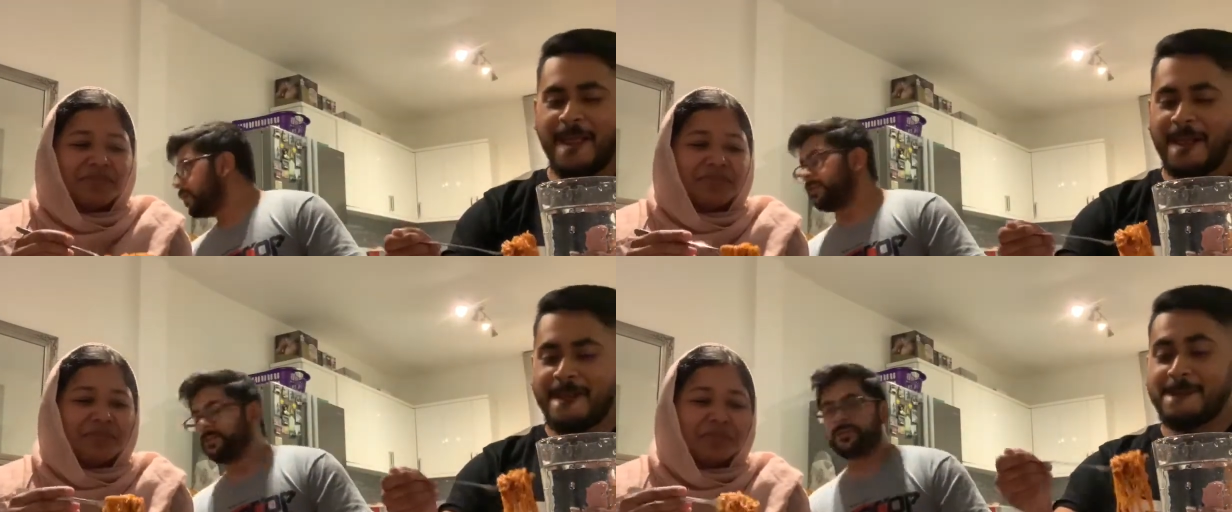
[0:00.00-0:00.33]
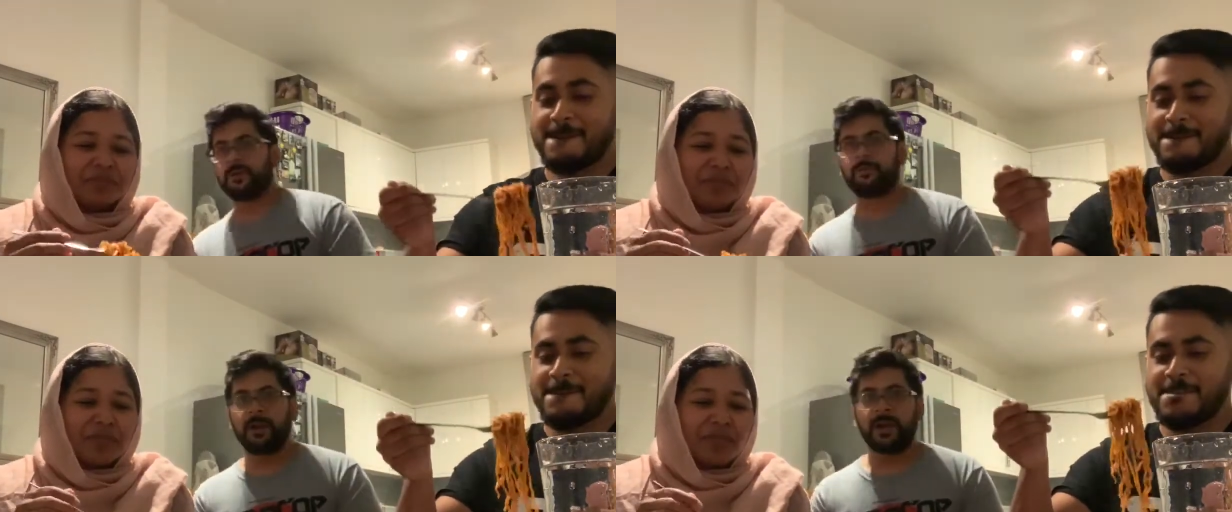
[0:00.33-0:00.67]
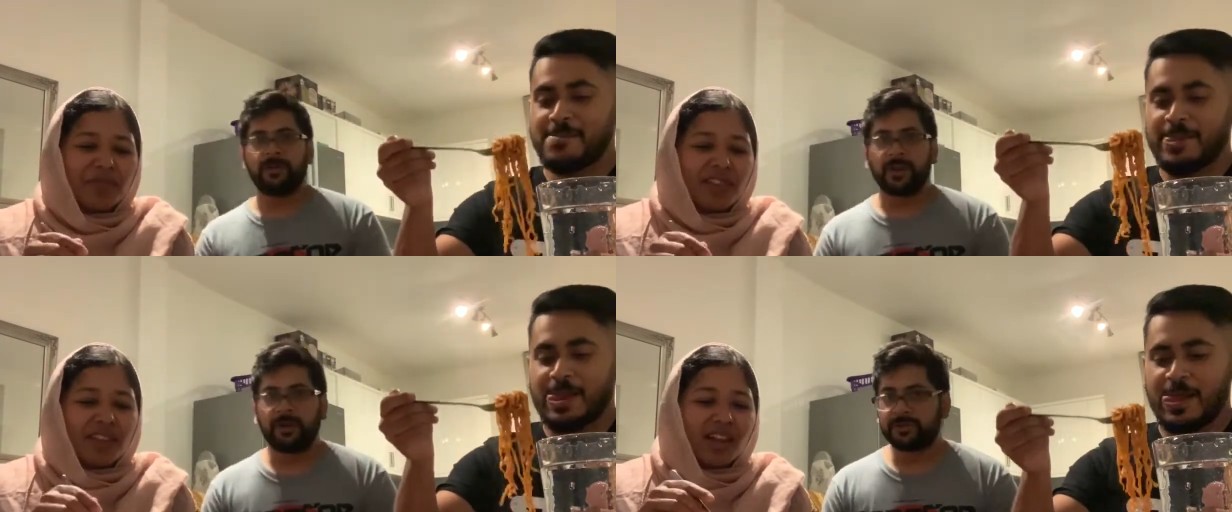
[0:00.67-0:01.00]
Speaker 1: So my little
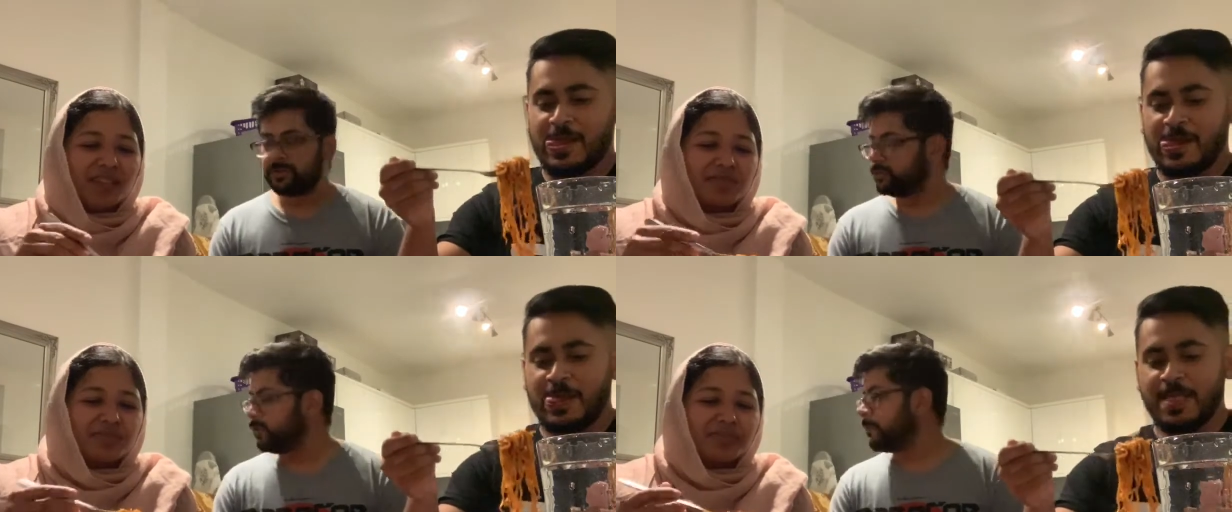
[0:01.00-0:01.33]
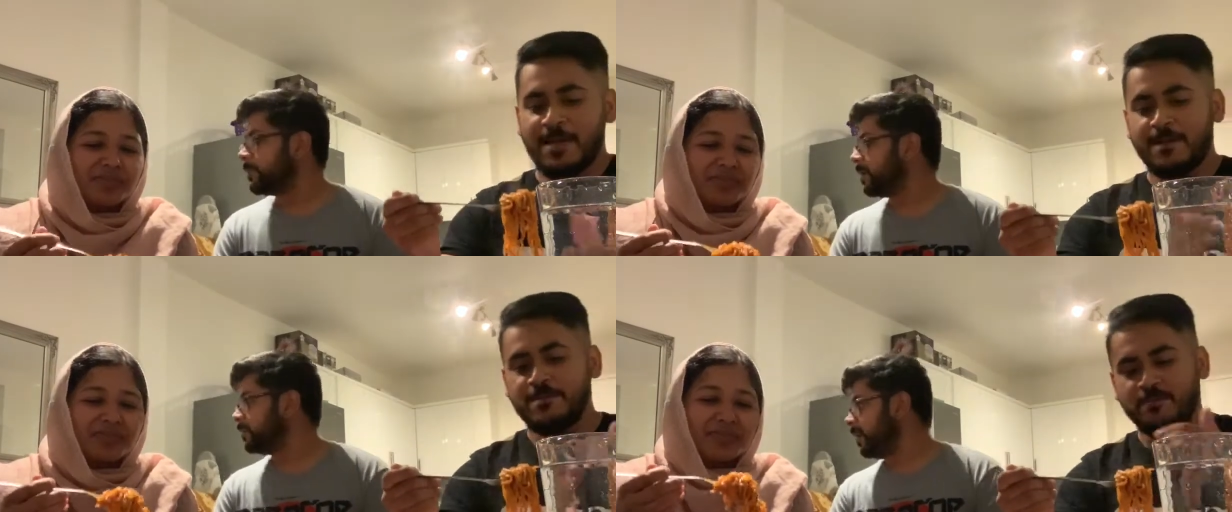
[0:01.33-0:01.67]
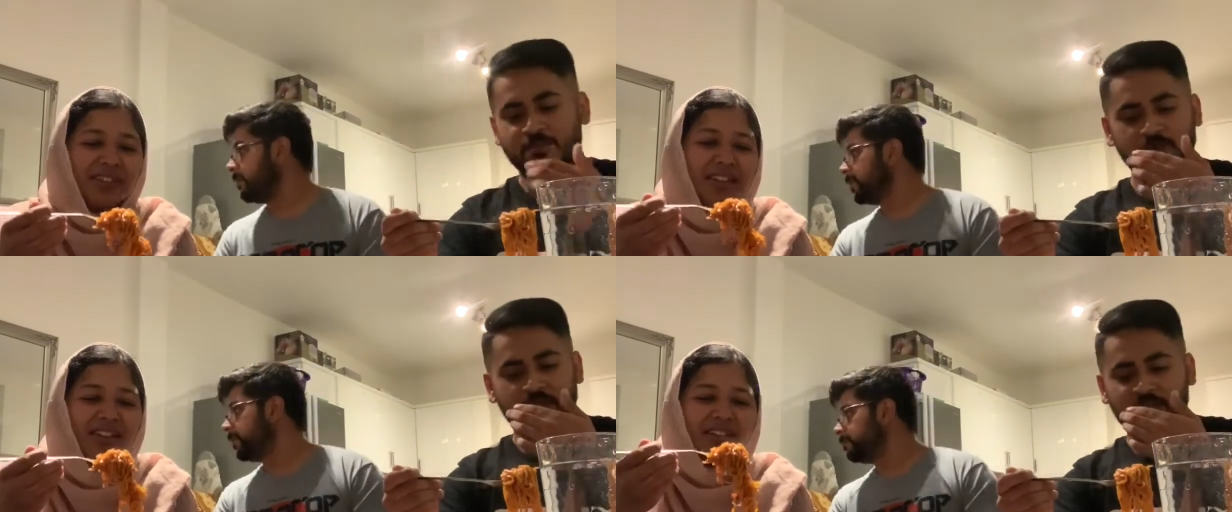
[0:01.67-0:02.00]
girl's dropped her
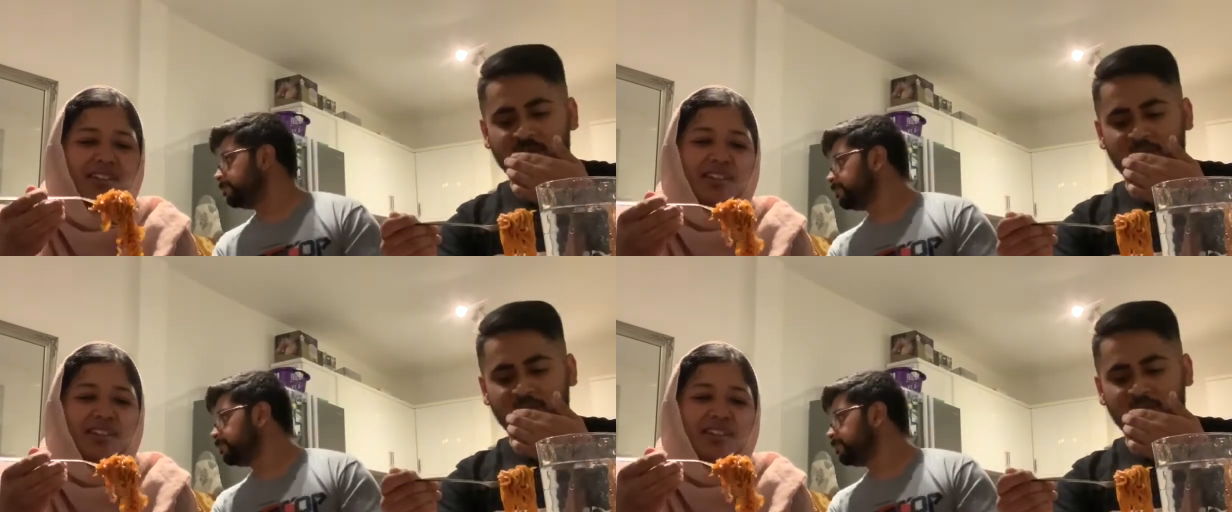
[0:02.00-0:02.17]
dummy